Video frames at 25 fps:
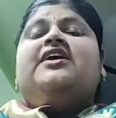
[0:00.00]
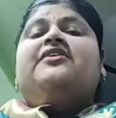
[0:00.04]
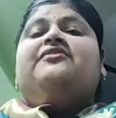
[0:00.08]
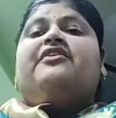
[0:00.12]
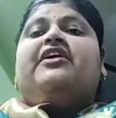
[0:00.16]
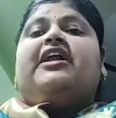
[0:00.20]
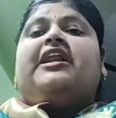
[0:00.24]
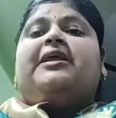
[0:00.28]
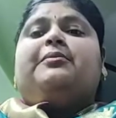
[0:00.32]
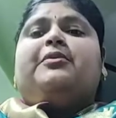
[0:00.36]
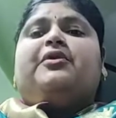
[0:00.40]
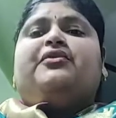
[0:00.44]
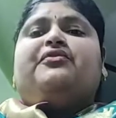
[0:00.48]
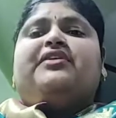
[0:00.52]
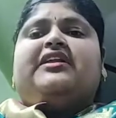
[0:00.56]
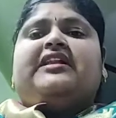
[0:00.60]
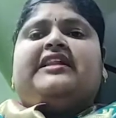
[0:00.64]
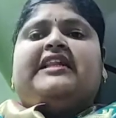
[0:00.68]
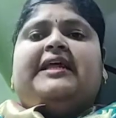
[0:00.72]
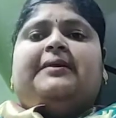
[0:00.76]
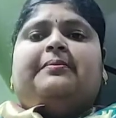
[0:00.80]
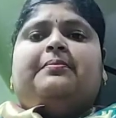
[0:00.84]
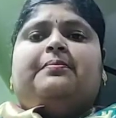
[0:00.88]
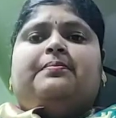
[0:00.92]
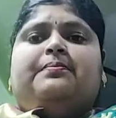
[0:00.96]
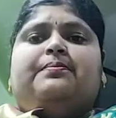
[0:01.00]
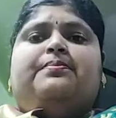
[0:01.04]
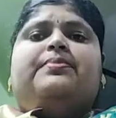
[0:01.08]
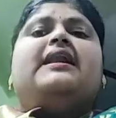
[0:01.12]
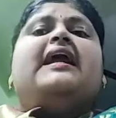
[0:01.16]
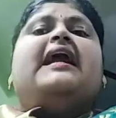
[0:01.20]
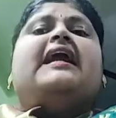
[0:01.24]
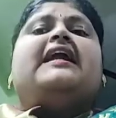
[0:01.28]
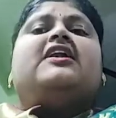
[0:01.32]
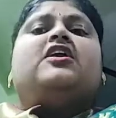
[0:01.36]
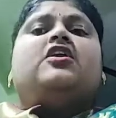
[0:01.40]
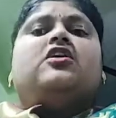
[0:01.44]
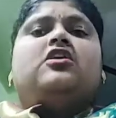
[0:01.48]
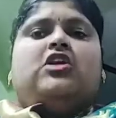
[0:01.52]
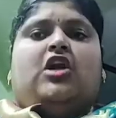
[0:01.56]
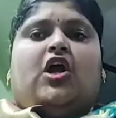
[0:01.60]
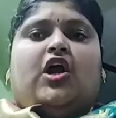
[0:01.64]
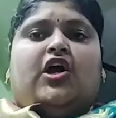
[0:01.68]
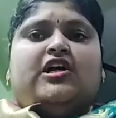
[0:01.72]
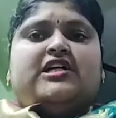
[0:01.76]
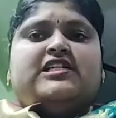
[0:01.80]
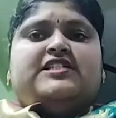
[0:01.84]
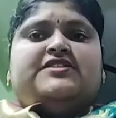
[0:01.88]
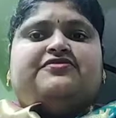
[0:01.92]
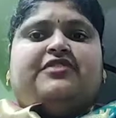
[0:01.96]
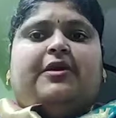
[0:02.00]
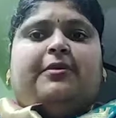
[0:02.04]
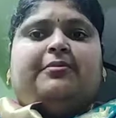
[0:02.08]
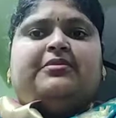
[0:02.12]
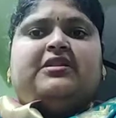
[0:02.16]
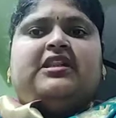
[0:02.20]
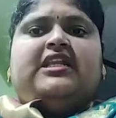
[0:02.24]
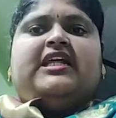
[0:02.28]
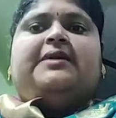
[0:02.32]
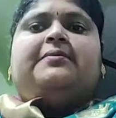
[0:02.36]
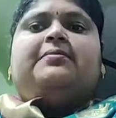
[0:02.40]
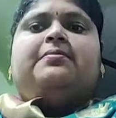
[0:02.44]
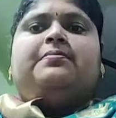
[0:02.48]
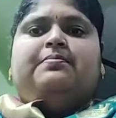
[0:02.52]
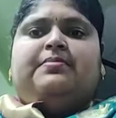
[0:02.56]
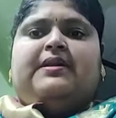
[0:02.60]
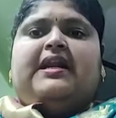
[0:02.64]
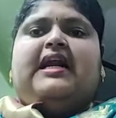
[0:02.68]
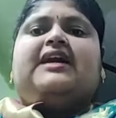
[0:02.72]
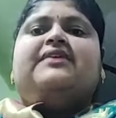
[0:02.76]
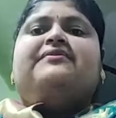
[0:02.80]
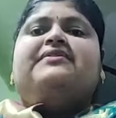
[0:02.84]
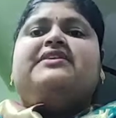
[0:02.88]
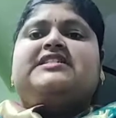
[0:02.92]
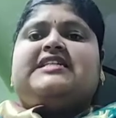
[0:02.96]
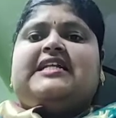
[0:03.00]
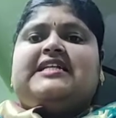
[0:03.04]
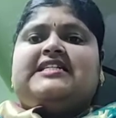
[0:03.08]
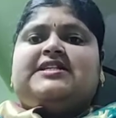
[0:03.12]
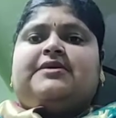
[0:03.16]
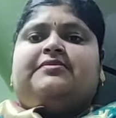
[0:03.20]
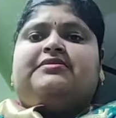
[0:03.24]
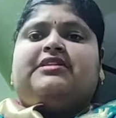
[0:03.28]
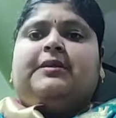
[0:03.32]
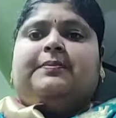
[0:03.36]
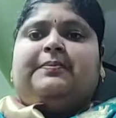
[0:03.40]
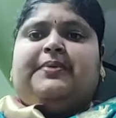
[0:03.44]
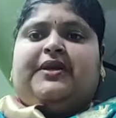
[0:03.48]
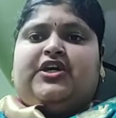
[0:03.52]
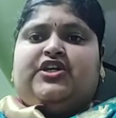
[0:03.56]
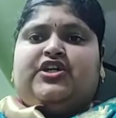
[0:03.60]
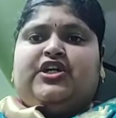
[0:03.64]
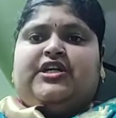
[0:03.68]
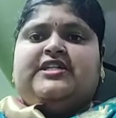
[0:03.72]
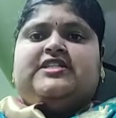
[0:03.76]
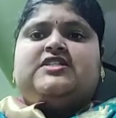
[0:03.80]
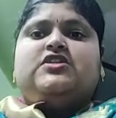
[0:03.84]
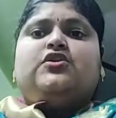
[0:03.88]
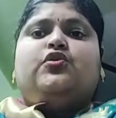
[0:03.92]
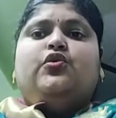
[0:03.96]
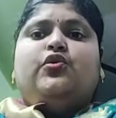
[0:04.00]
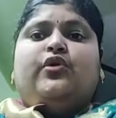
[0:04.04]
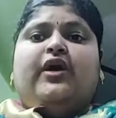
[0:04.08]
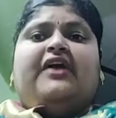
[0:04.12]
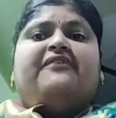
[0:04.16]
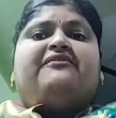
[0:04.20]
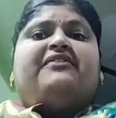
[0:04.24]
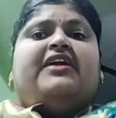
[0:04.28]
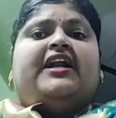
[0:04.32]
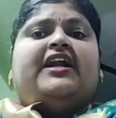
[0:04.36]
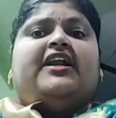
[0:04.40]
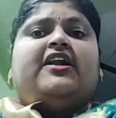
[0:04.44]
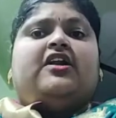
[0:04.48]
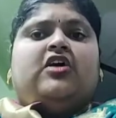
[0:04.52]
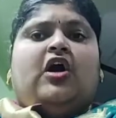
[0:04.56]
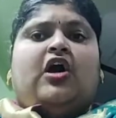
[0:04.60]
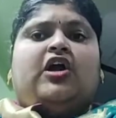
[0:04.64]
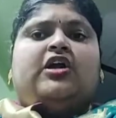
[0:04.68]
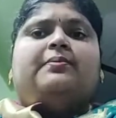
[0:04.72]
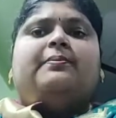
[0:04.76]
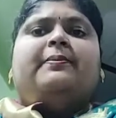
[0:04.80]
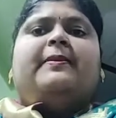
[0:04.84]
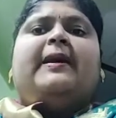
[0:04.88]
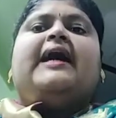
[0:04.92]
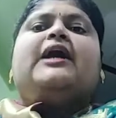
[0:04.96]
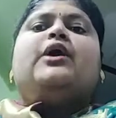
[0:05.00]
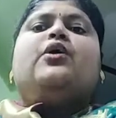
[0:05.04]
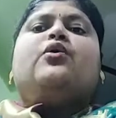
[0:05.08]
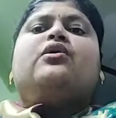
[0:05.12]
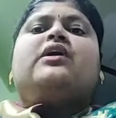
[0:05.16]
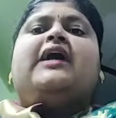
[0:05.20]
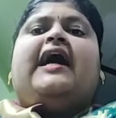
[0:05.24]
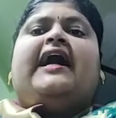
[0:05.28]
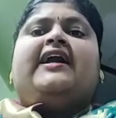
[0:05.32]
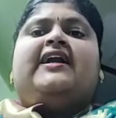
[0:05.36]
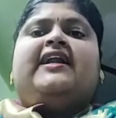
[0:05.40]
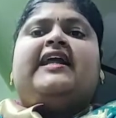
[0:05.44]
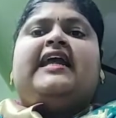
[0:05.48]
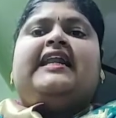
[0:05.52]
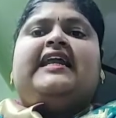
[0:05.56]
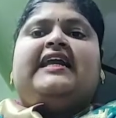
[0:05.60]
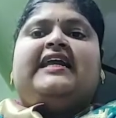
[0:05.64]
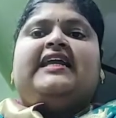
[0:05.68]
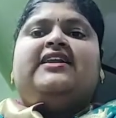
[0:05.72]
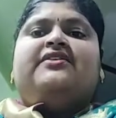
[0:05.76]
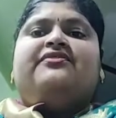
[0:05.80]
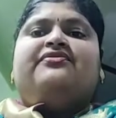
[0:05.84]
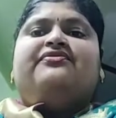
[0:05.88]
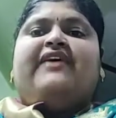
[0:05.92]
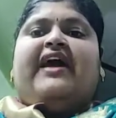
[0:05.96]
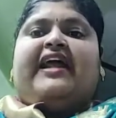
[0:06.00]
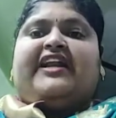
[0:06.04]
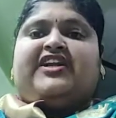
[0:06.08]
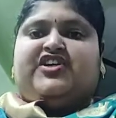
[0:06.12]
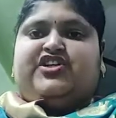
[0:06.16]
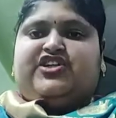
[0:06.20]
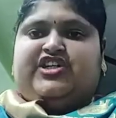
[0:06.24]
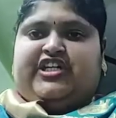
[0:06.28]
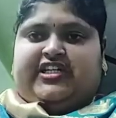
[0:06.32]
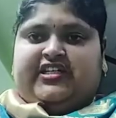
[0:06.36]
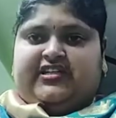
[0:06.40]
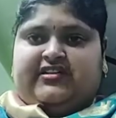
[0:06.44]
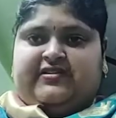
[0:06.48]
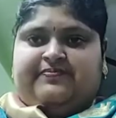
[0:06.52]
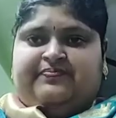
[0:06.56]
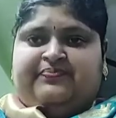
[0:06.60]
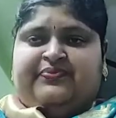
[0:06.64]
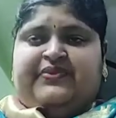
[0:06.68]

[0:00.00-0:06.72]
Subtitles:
For removing the blood clots from the blood vessels of the patients who have undergone myocardial infarction.